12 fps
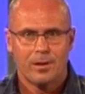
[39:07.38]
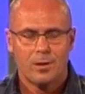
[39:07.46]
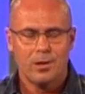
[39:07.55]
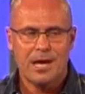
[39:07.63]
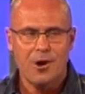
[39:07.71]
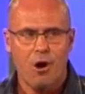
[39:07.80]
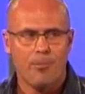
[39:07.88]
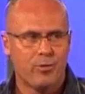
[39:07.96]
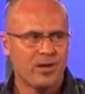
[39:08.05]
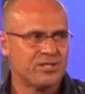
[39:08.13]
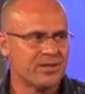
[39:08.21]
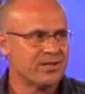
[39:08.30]
Look, I know I'm
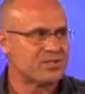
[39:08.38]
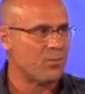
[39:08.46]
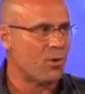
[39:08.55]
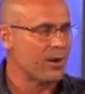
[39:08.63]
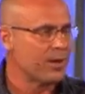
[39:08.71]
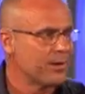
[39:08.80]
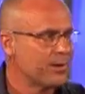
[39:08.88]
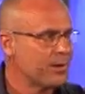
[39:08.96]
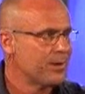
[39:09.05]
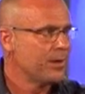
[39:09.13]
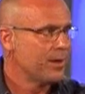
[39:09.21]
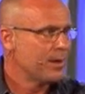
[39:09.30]
preaching this morning.
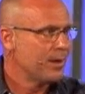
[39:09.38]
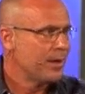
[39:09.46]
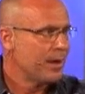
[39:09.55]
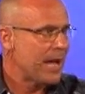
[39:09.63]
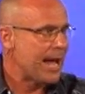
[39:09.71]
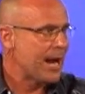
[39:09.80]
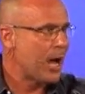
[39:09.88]
And